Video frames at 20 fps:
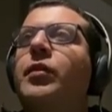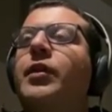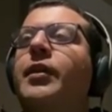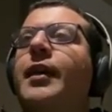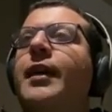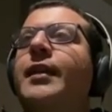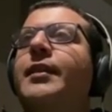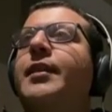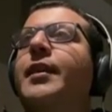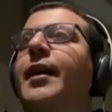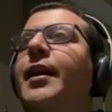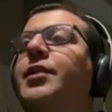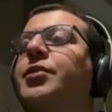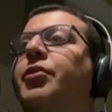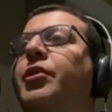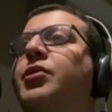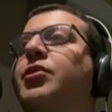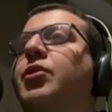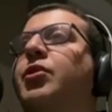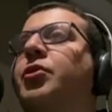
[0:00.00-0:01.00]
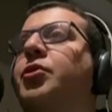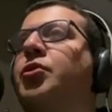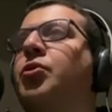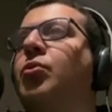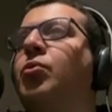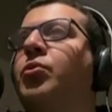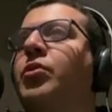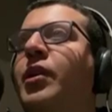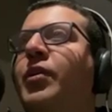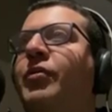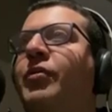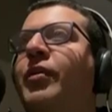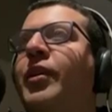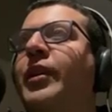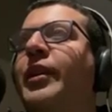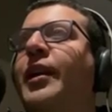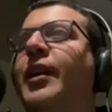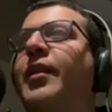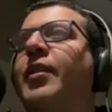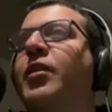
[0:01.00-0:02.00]
Dental X-rays are so safe,
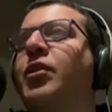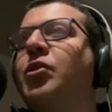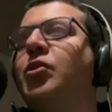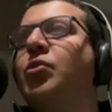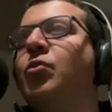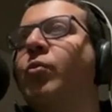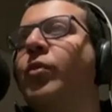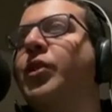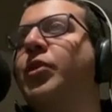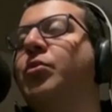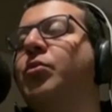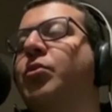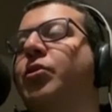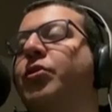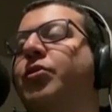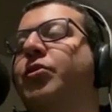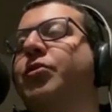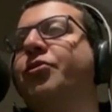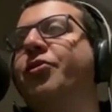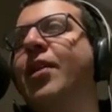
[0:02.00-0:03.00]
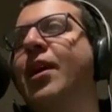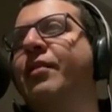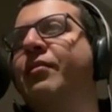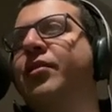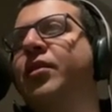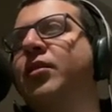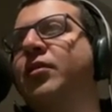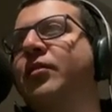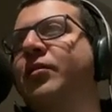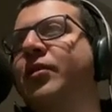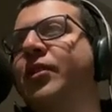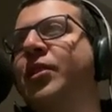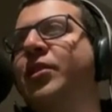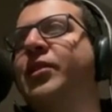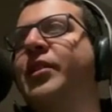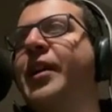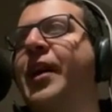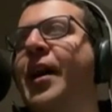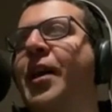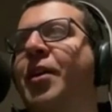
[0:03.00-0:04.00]
and get this: when you travel on
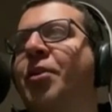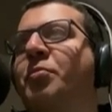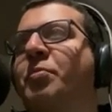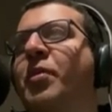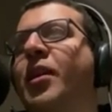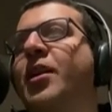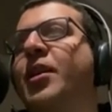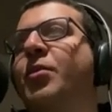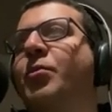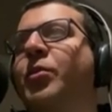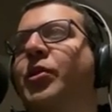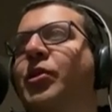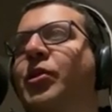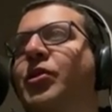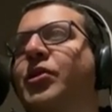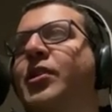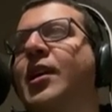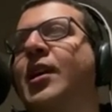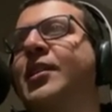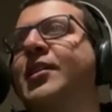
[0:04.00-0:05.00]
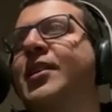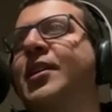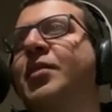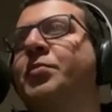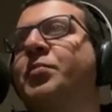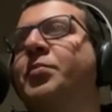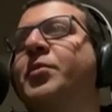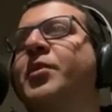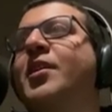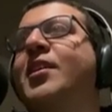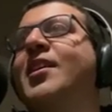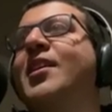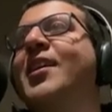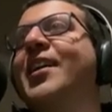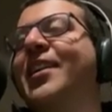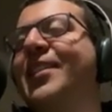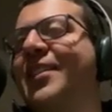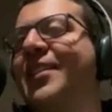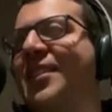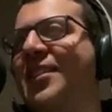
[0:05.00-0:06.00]
the aeroplane or when you stand up
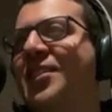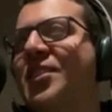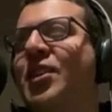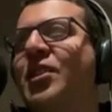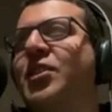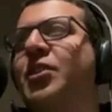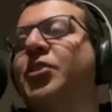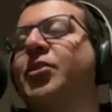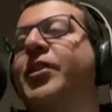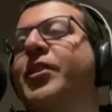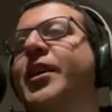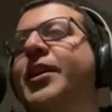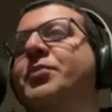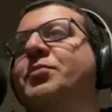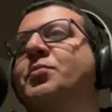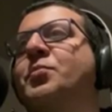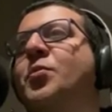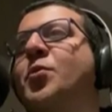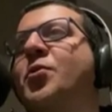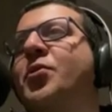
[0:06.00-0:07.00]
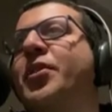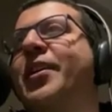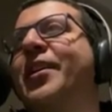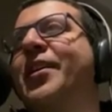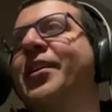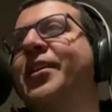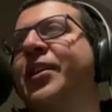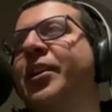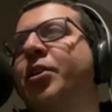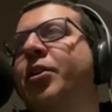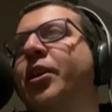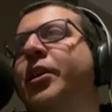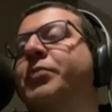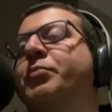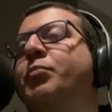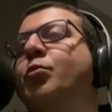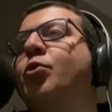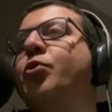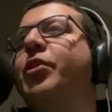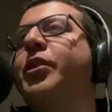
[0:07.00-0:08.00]
in the sun, you got
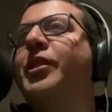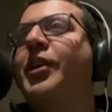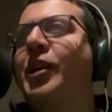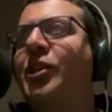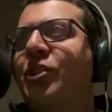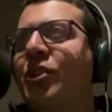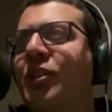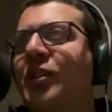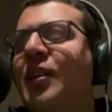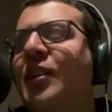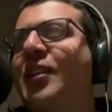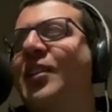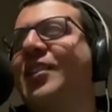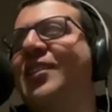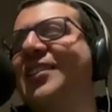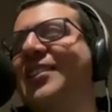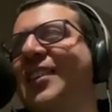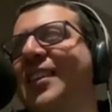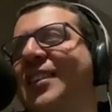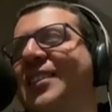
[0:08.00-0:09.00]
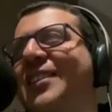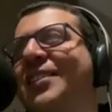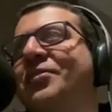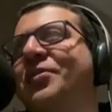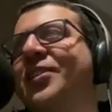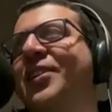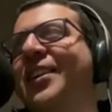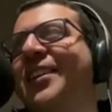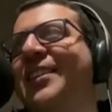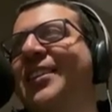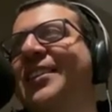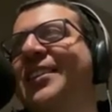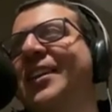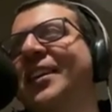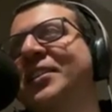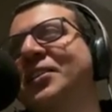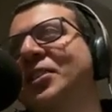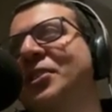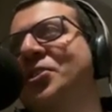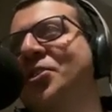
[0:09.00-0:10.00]
more radiation than in the
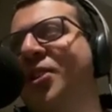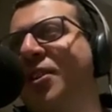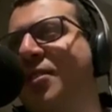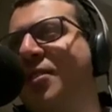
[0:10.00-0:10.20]
dental chair.